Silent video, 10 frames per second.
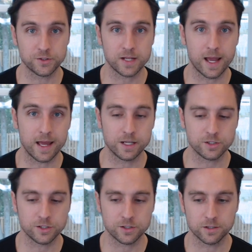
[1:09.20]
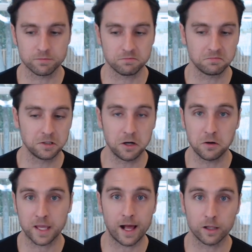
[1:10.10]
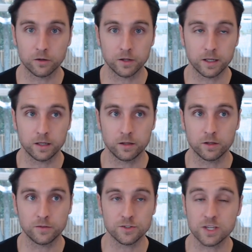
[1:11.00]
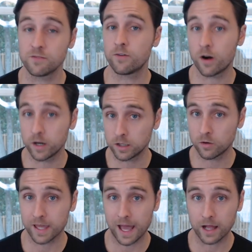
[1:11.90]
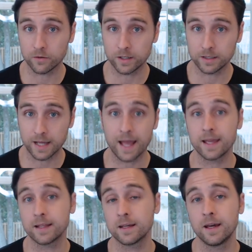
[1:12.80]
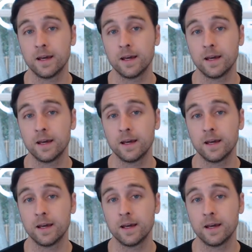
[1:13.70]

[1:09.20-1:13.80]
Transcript: diet. It's just a low calorie, you could even say very low calorie diet